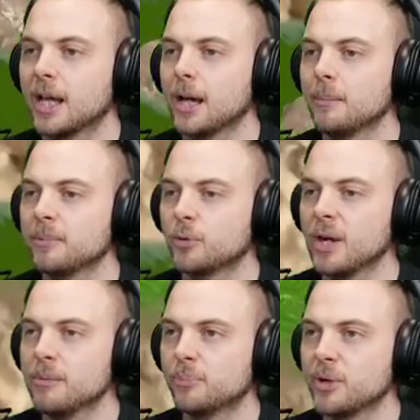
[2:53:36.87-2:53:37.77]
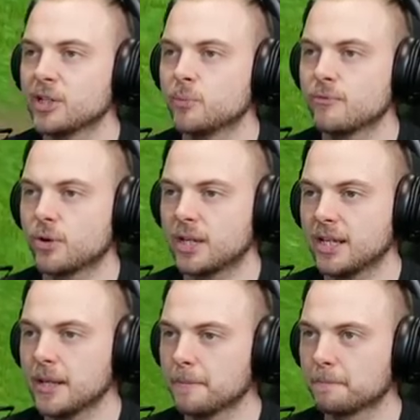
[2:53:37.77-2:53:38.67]
I'm quite impressed with
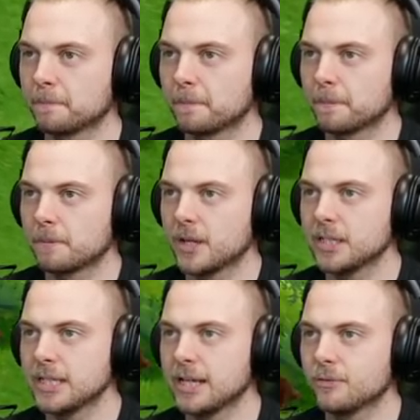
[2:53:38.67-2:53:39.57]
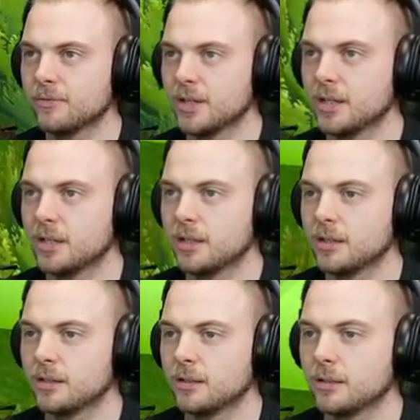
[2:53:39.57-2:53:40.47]
Rookidee. I didn't have
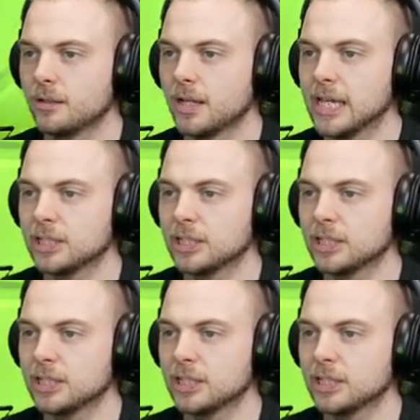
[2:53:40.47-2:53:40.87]
uh, high